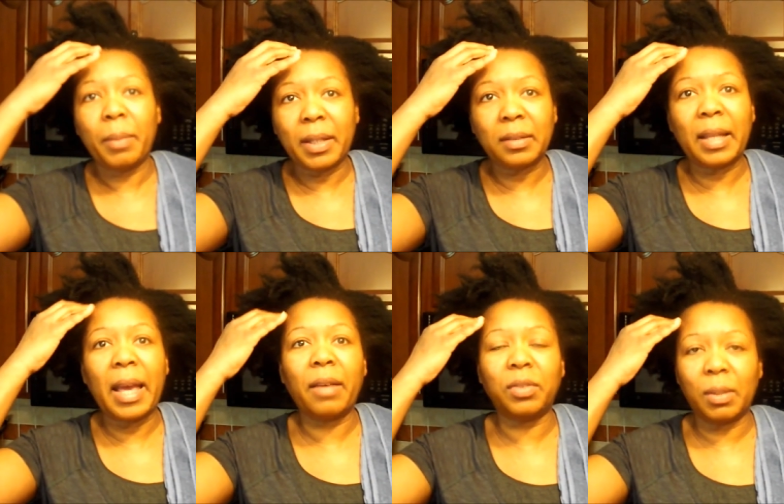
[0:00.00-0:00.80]
because they
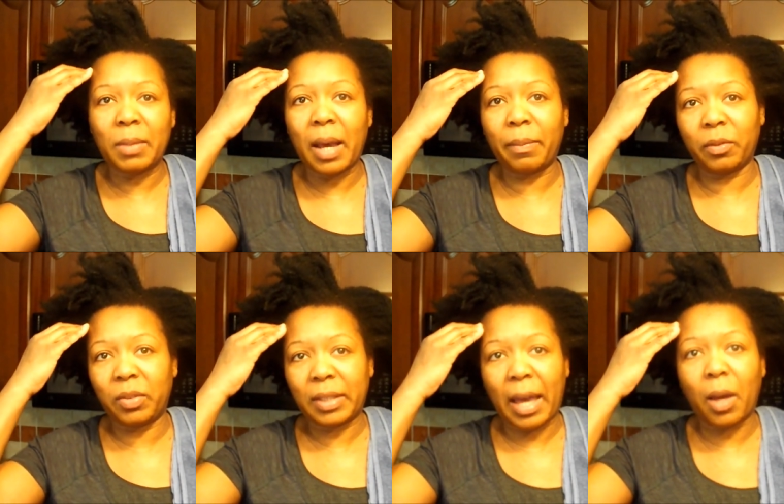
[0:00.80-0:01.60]
have some type of
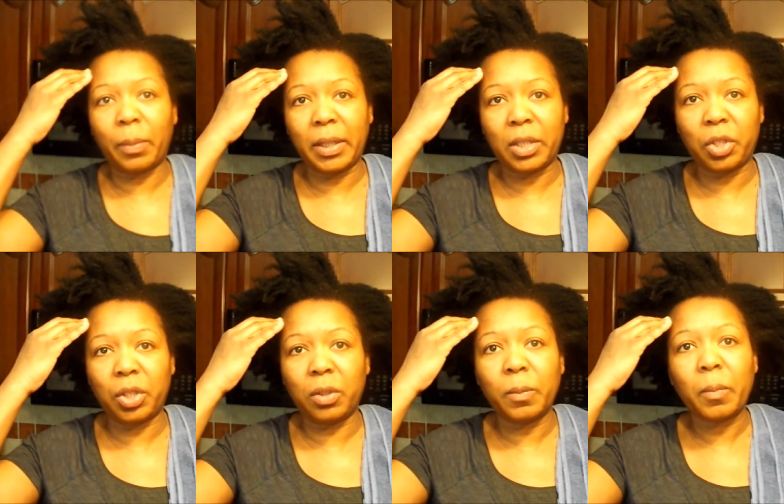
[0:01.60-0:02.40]
scalp
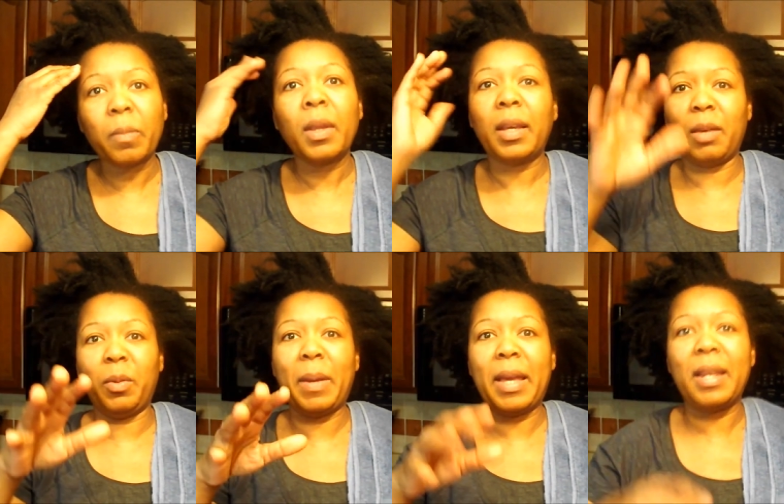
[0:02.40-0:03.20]
issue. Can
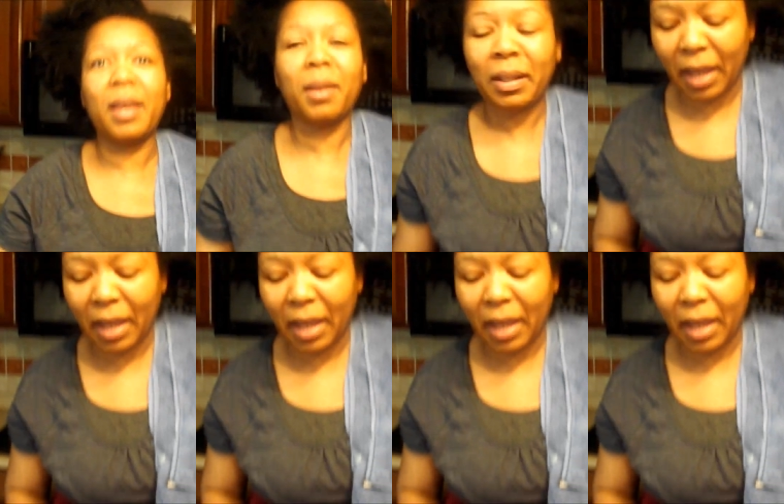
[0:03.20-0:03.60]
we pan down,